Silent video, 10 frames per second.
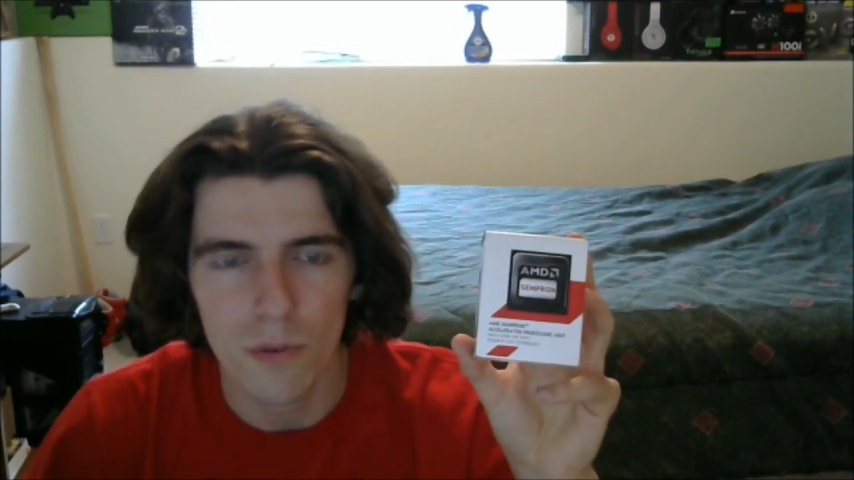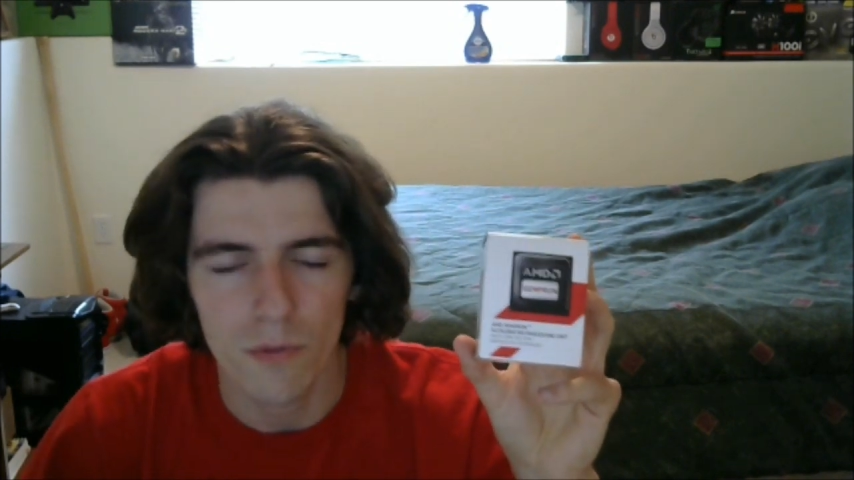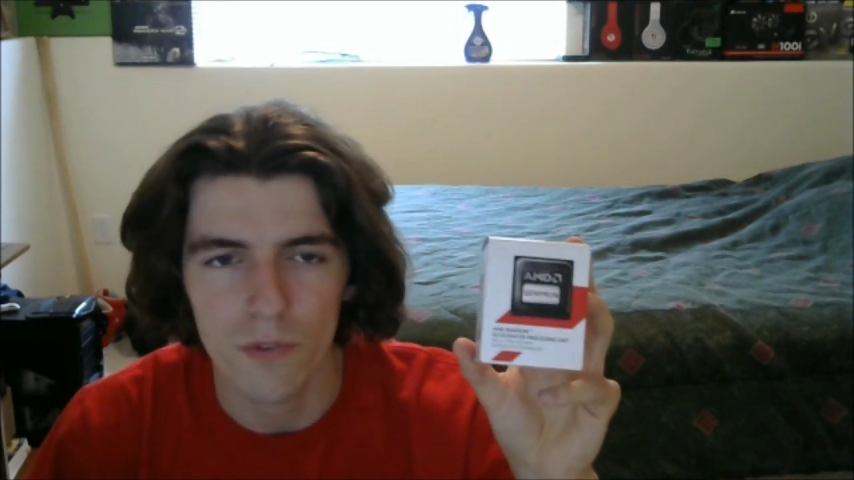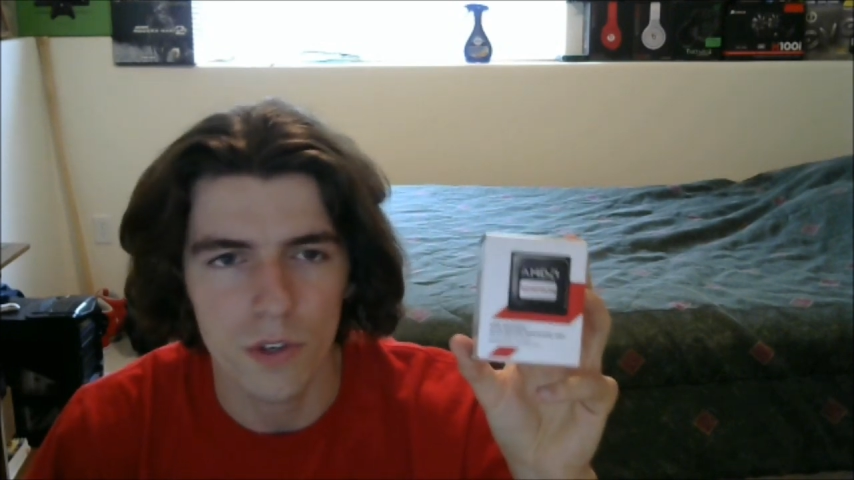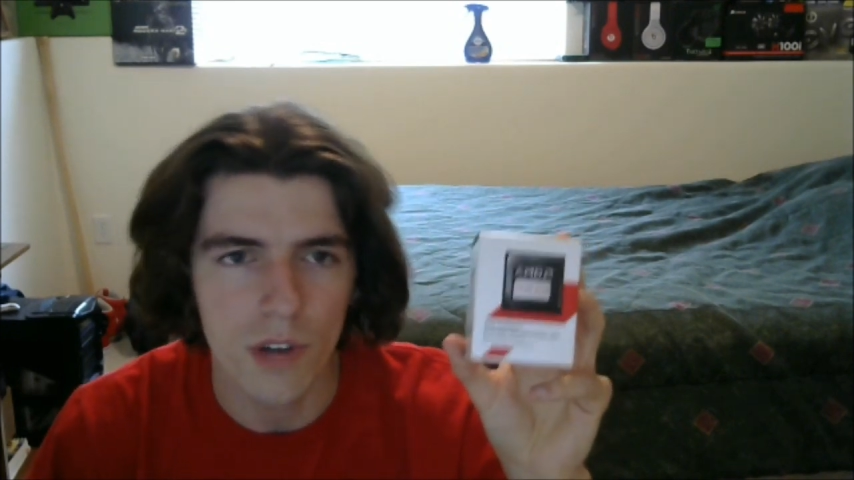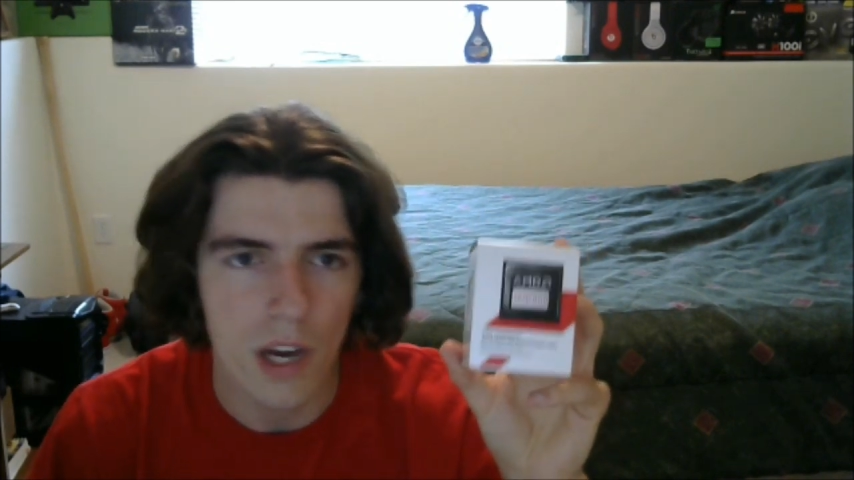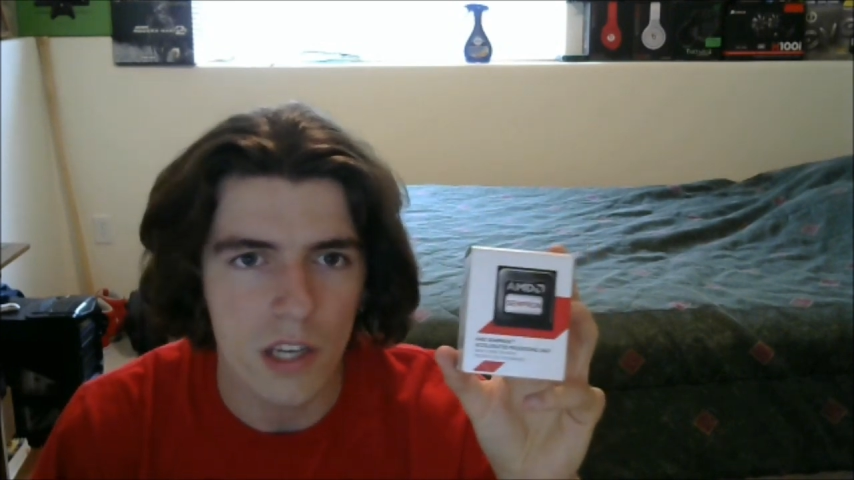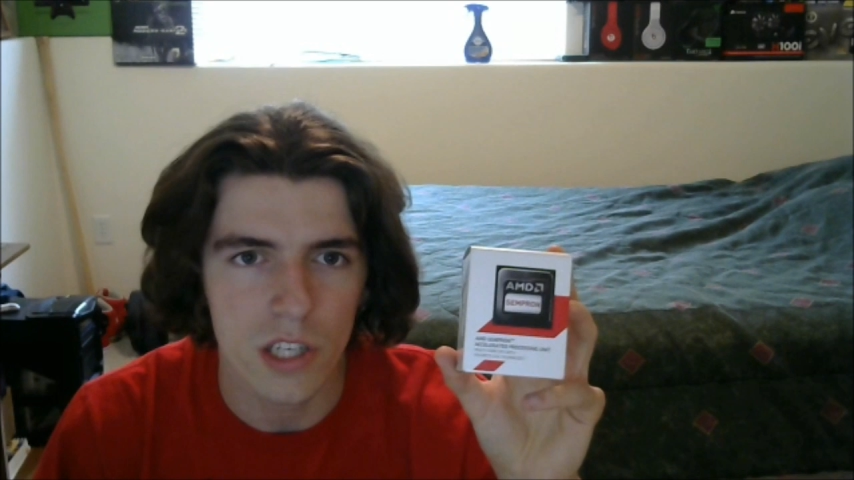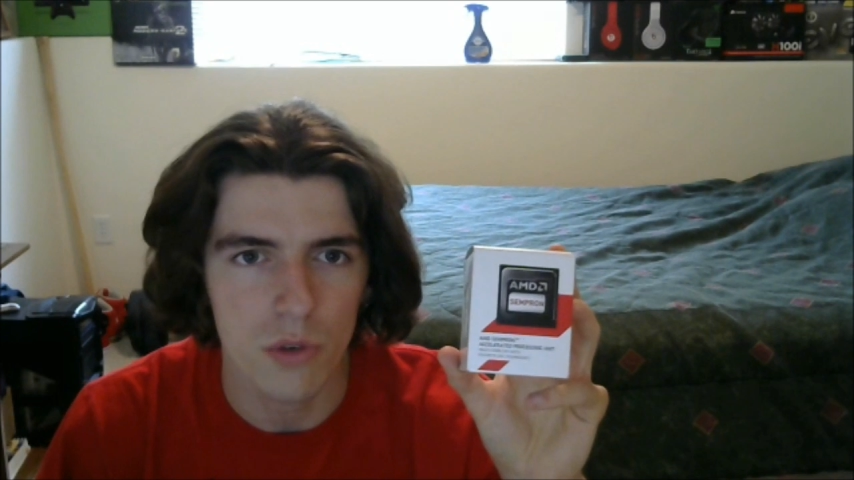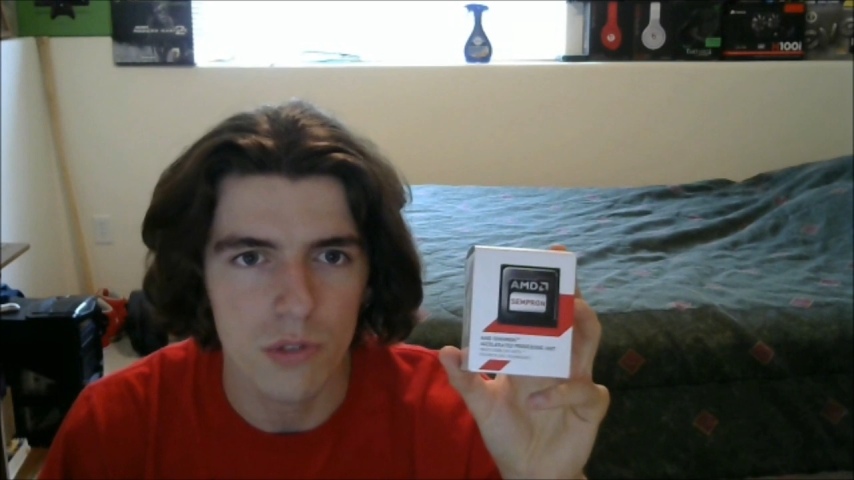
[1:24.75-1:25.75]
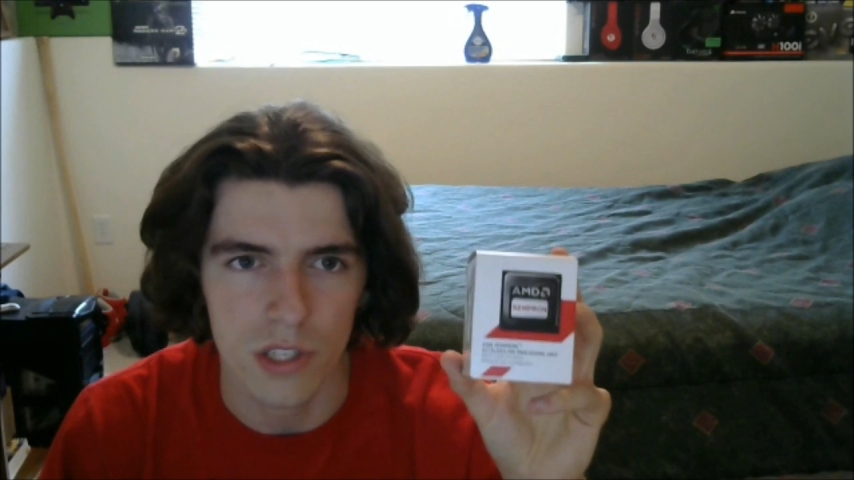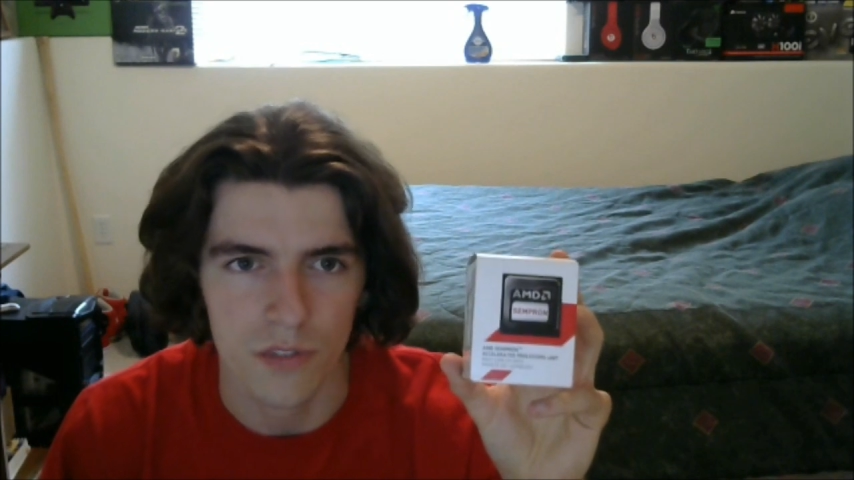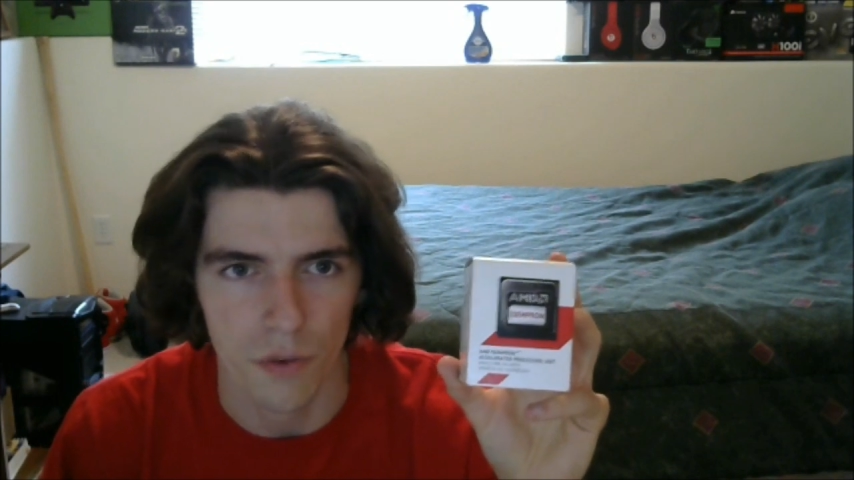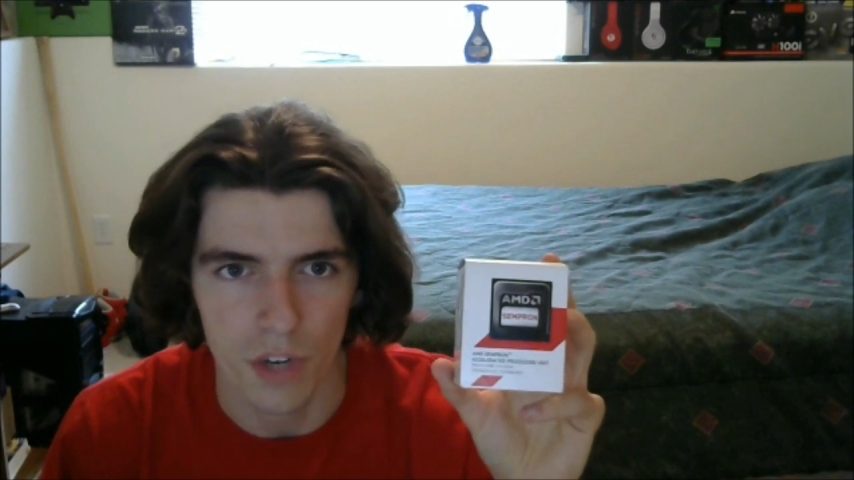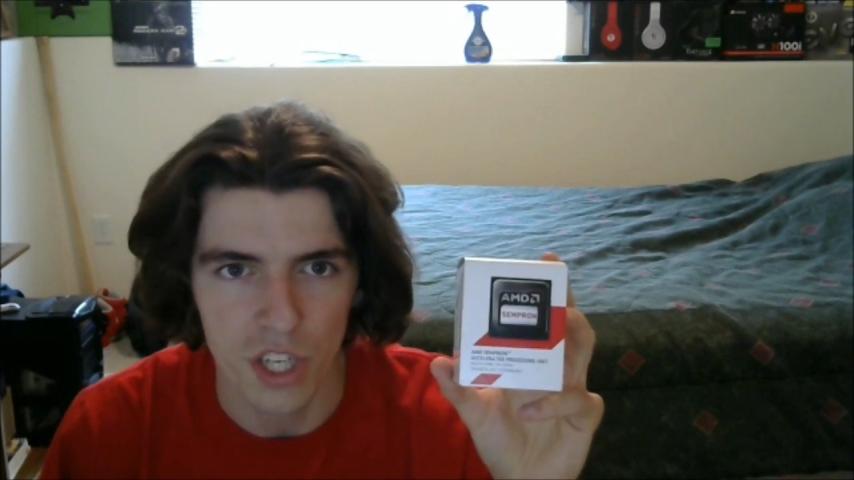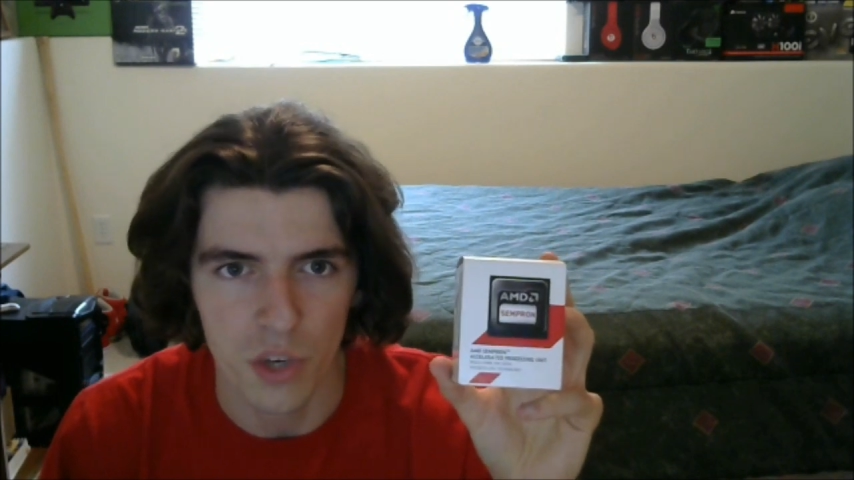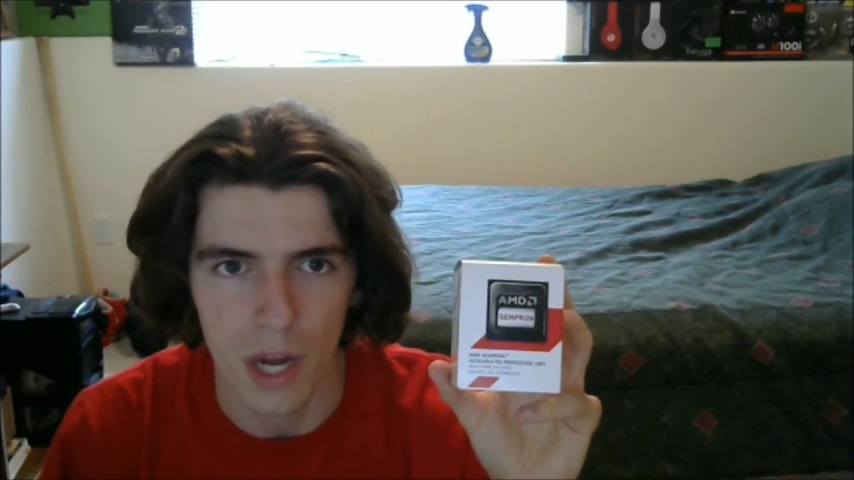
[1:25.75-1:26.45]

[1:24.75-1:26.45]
you're not going to use this for video